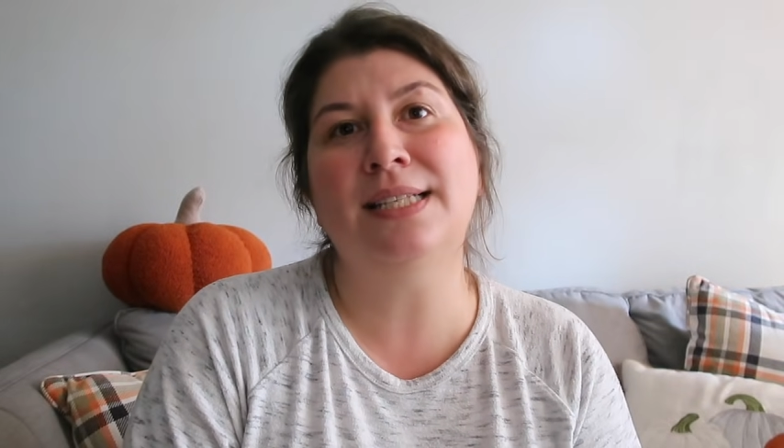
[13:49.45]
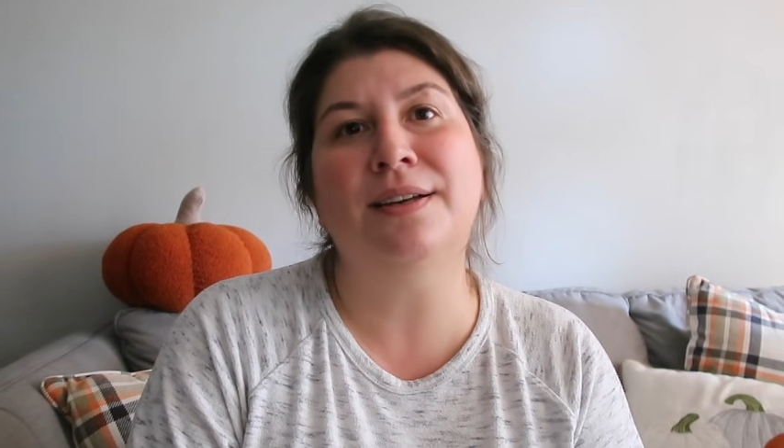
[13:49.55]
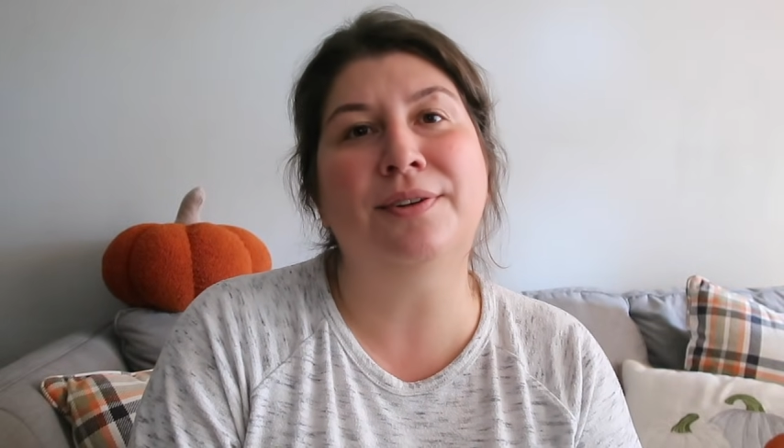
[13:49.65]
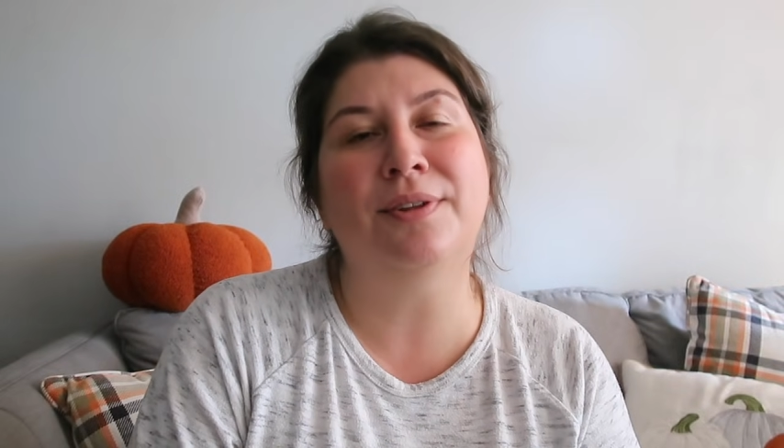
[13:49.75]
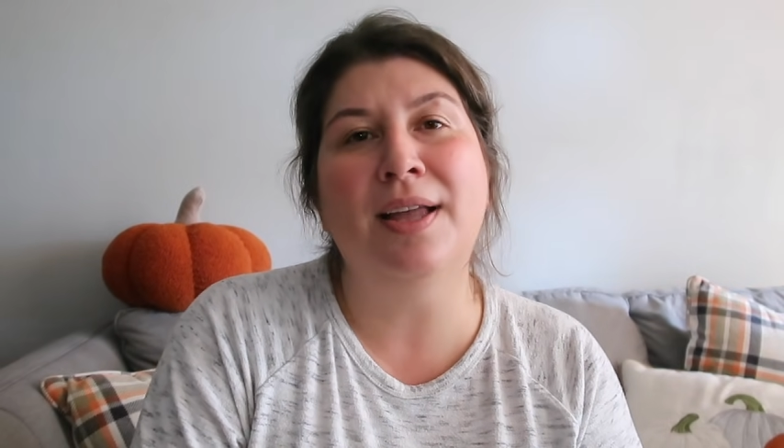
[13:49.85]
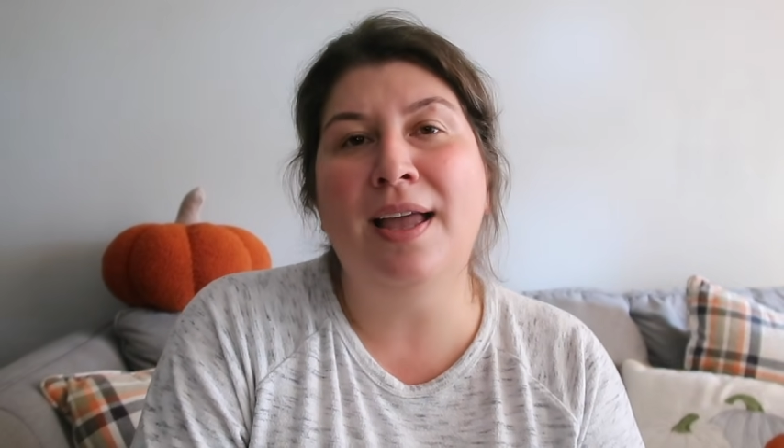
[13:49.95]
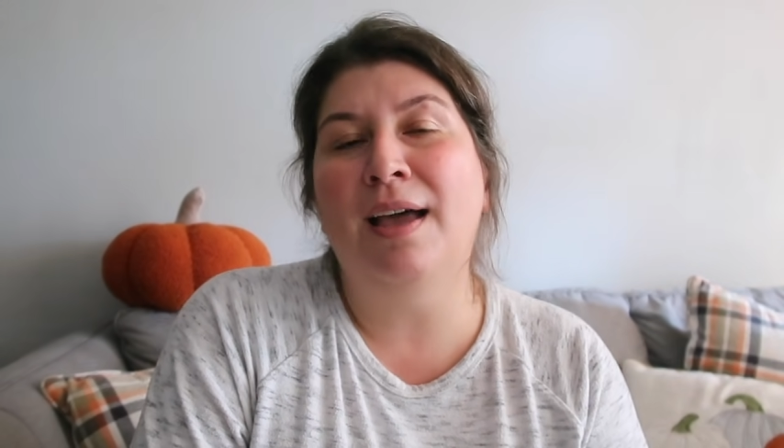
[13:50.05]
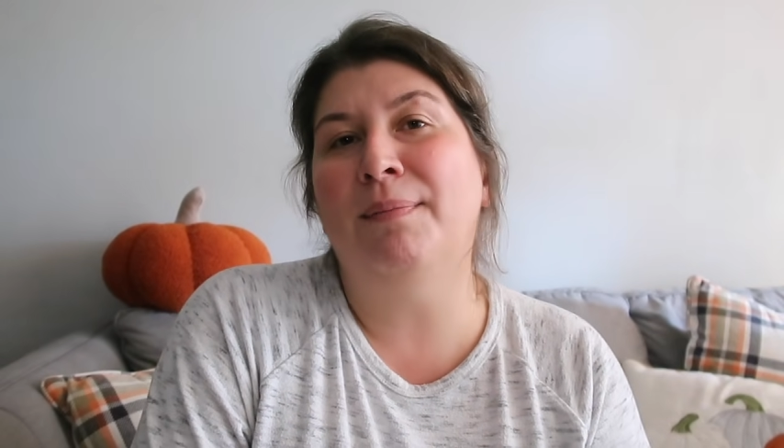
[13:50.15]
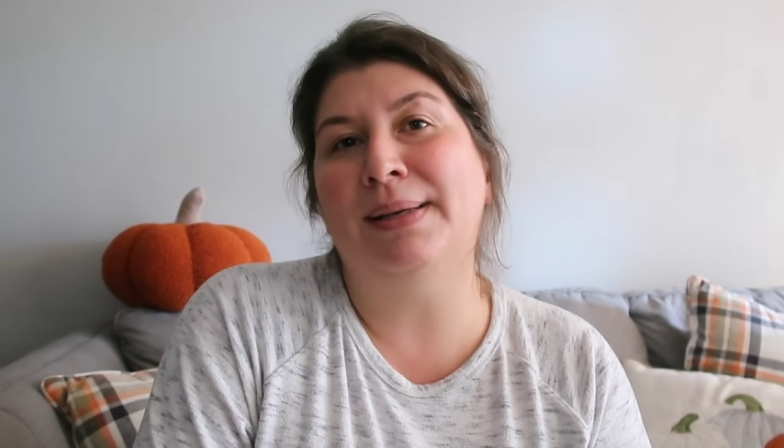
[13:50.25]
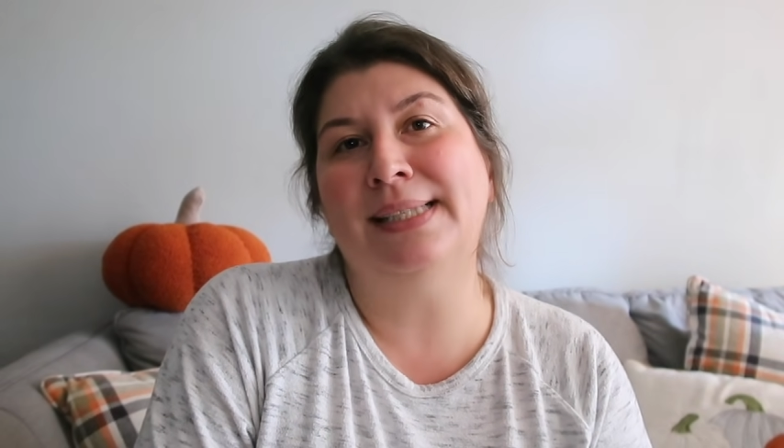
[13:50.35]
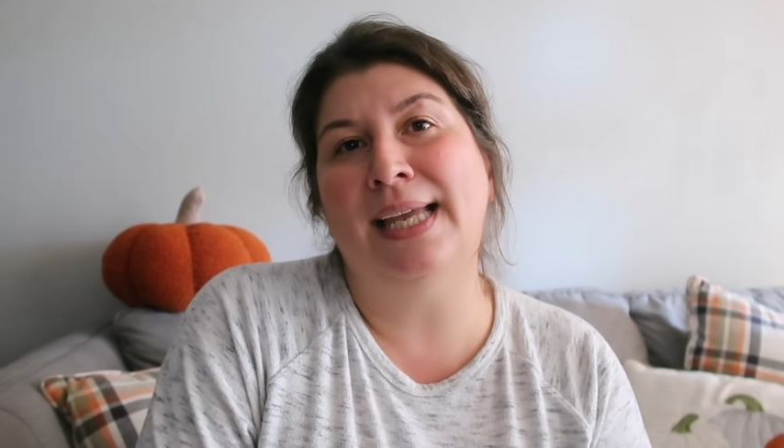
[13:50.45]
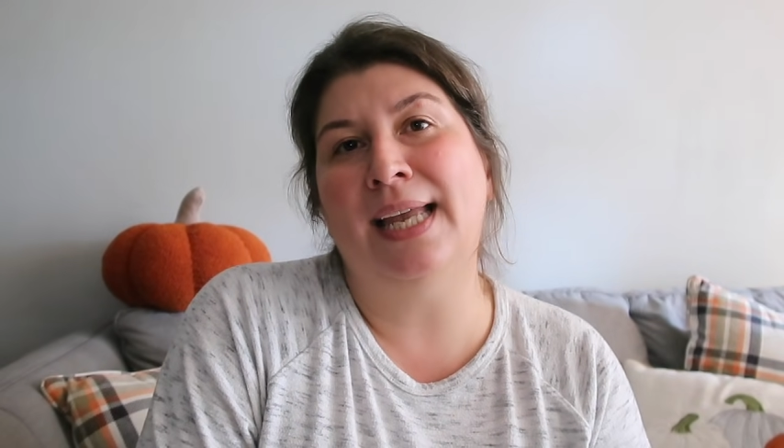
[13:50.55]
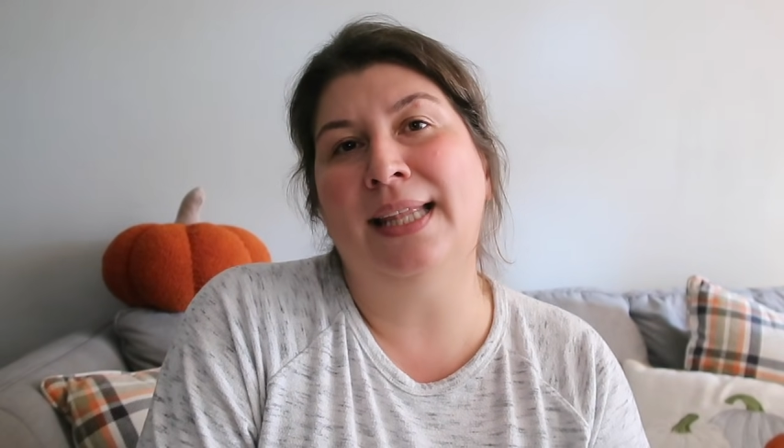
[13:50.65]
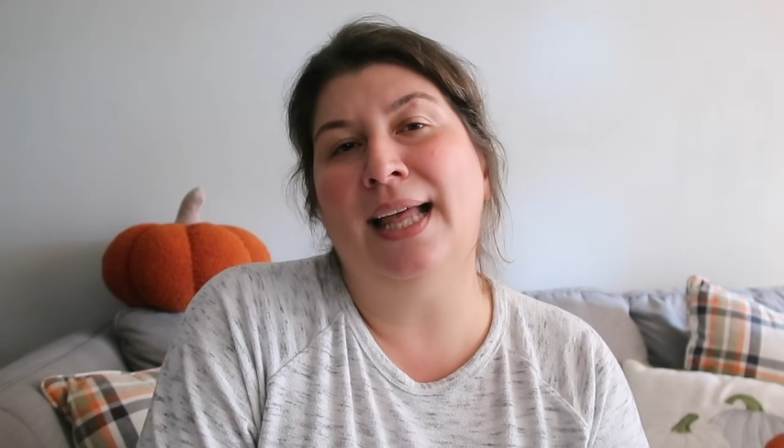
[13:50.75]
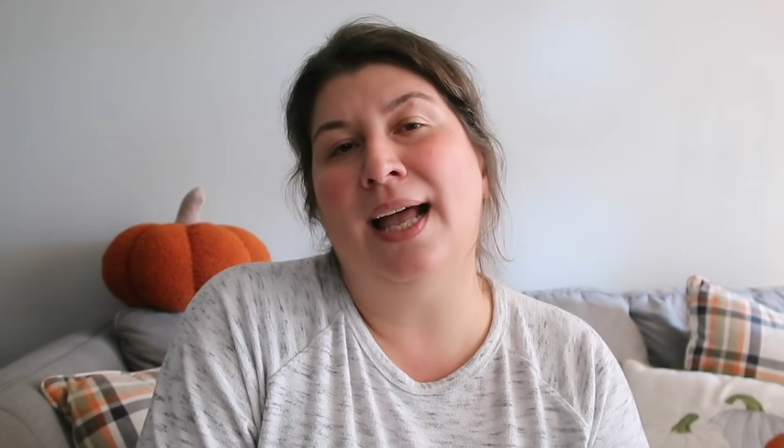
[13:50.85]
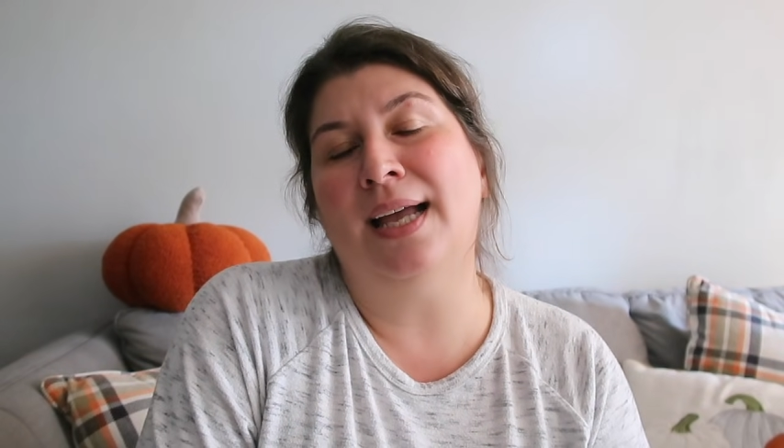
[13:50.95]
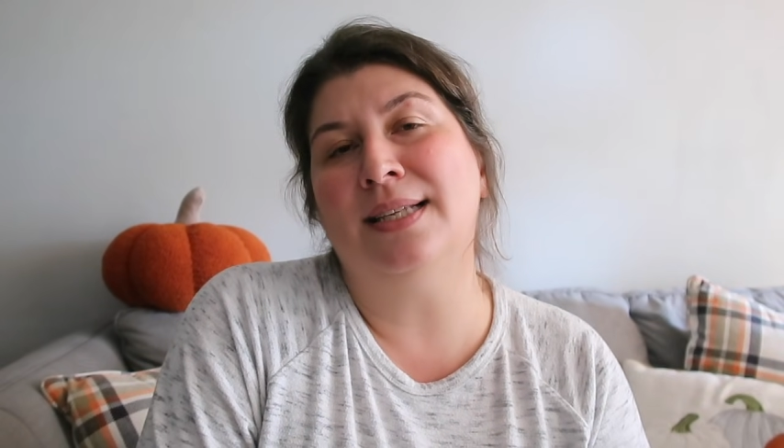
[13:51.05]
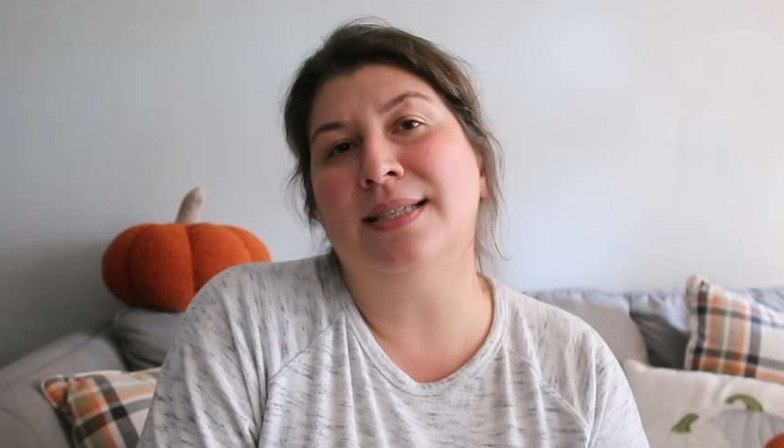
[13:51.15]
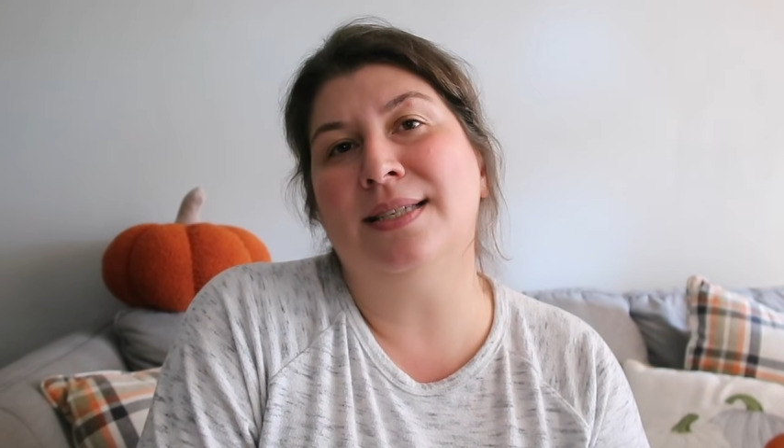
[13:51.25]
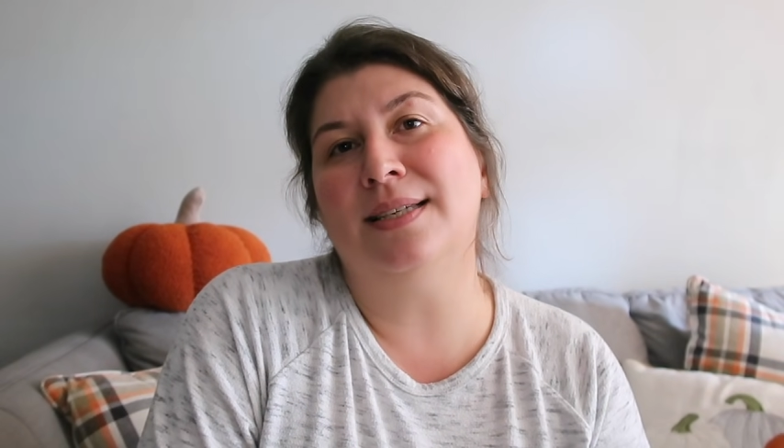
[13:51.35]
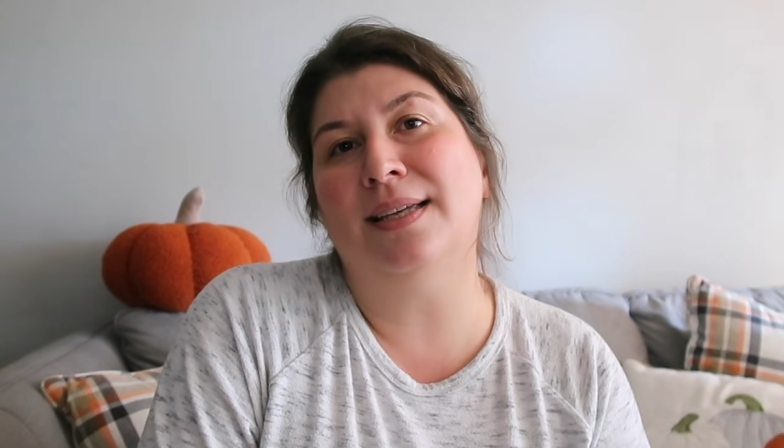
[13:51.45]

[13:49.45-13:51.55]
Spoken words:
tunnel by saying that